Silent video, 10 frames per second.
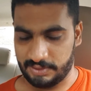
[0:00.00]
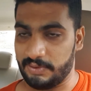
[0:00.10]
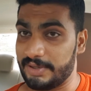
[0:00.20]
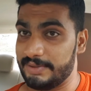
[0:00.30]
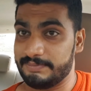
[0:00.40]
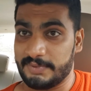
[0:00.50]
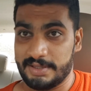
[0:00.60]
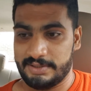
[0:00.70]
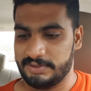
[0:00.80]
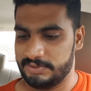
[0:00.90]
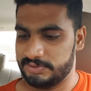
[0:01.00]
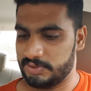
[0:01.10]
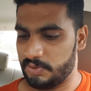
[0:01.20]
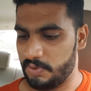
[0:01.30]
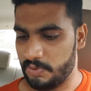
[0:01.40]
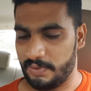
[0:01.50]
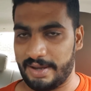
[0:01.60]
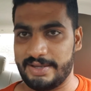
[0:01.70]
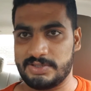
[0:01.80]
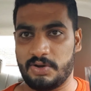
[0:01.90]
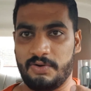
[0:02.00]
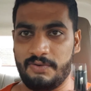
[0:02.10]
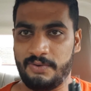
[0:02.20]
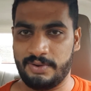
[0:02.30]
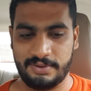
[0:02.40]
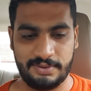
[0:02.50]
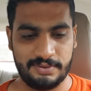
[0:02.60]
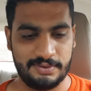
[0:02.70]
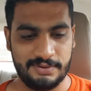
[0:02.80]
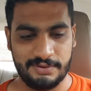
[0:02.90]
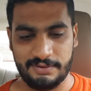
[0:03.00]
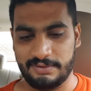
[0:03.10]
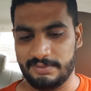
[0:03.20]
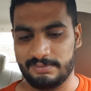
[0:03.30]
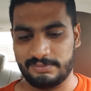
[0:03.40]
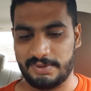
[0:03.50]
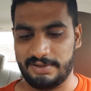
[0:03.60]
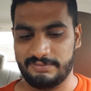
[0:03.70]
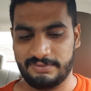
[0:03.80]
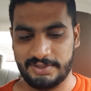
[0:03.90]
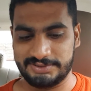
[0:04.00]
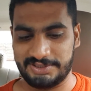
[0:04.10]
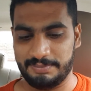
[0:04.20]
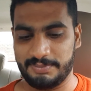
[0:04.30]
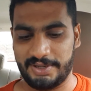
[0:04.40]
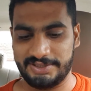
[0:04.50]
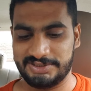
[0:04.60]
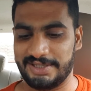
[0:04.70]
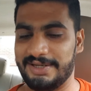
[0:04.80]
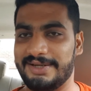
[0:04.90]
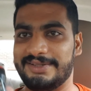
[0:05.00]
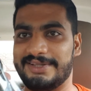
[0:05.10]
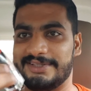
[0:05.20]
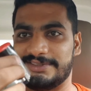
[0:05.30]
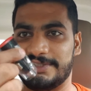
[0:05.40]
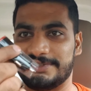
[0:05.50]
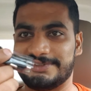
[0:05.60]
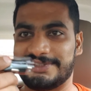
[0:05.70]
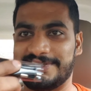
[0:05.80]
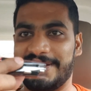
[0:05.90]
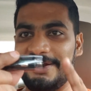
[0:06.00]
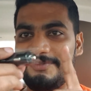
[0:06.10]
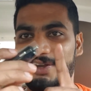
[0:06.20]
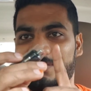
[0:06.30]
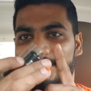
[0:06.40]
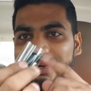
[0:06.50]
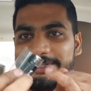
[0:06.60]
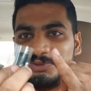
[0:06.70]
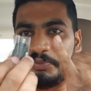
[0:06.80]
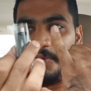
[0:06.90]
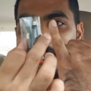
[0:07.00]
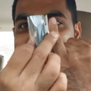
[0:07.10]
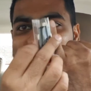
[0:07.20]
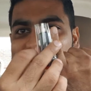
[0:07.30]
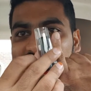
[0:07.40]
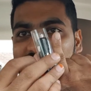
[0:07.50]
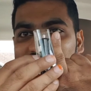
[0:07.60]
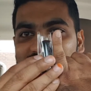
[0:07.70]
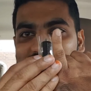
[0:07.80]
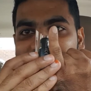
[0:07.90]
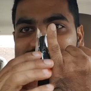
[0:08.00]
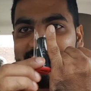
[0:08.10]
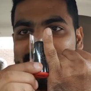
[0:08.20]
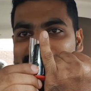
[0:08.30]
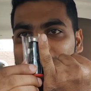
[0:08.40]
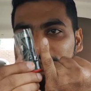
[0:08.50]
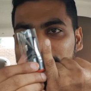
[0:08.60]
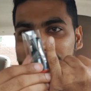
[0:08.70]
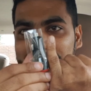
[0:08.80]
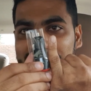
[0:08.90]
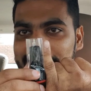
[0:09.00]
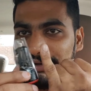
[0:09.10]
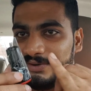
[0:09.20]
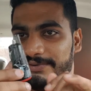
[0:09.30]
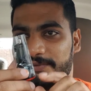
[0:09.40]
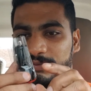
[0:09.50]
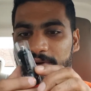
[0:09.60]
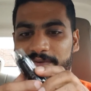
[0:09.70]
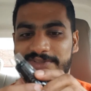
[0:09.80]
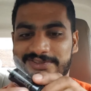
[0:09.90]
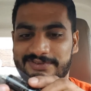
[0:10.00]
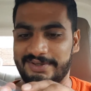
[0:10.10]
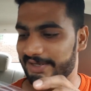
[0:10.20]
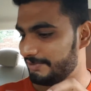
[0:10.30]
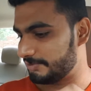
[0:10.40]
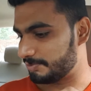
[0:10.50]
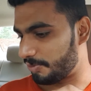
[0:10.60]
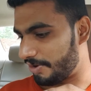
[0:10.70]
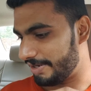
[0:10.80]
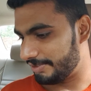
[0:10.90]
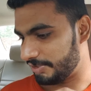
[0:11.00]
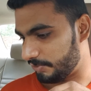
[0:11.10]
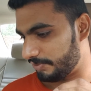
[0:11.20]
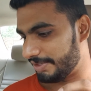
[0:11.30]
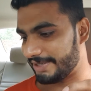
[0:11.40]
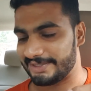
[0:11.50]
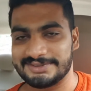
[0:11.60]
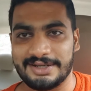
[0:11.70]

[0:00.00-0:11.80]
Okay, so I saw my first impression in this is kind of like a very small. It's kind of like the size of my, wow, it's very small and cute guys.